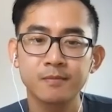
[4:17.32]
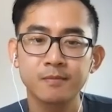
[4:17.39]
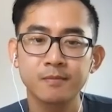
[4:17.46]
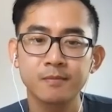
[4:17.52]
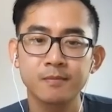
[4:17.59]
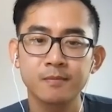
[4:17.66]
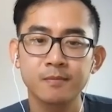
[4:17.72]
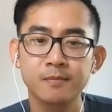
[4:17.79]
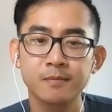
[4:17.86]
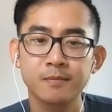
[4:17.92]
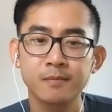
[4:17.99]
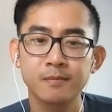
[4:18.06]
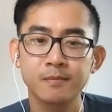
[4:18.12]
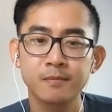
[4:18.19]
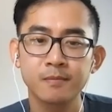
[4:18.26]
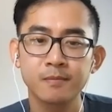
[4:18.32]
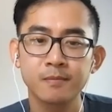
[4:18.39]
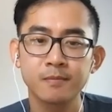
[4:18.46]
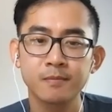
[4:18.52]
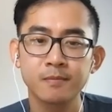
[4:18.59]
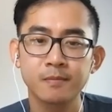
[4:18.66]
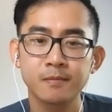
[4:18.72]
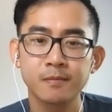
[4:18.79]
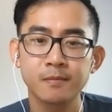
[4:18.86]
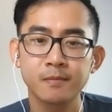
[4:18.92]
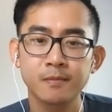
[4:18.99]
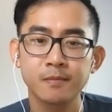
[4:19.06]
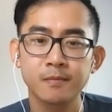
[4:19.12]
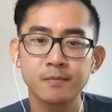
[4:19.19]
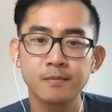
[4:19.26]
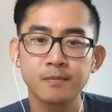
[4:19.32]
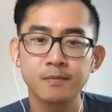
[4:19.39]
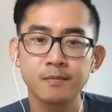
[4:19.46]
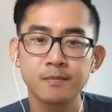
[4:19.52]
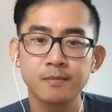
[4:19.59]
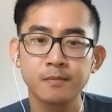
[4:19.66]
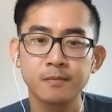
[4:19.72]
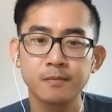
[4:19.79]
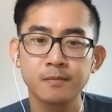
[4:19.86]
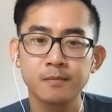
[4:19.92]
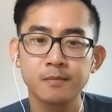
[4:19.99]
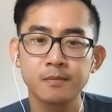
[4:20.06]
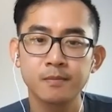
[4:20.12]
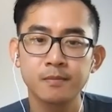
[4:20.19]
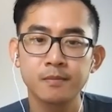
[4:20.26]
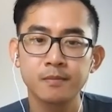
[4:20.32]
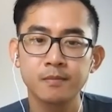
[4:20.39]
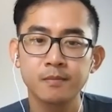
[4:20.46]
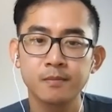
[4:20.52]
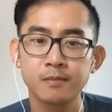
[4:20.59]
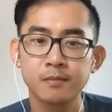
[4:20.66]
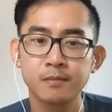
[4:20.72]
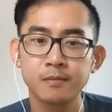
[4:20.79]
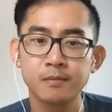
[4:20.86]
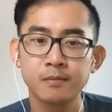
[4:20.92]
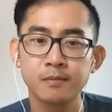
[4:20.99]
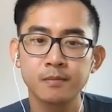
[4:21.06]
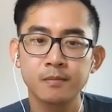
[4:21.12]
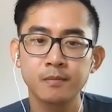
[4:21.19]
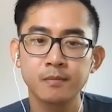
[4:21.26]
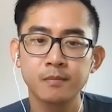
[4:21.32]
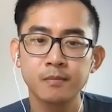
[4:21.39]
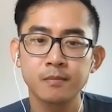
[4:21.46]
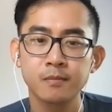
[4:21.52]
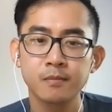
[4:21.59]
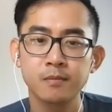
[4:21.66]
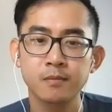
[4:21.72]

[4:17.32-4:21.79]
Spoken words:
The person shown says nothing.